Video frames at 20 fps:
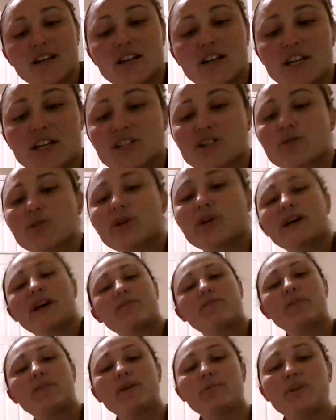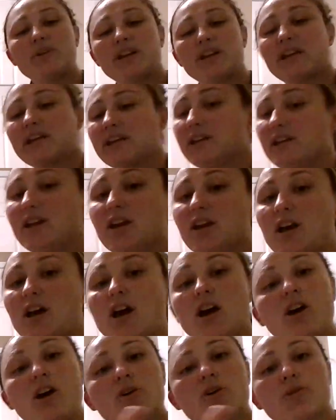So I have my monkey.
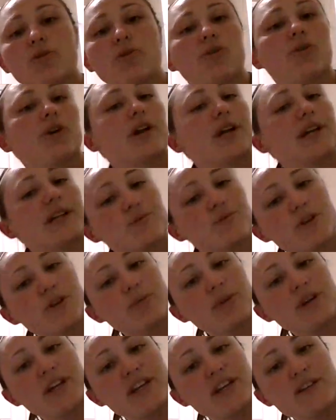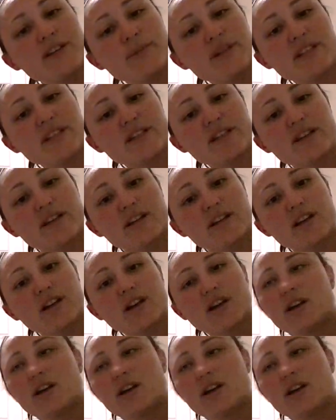Oh, guess what our monkey's missing?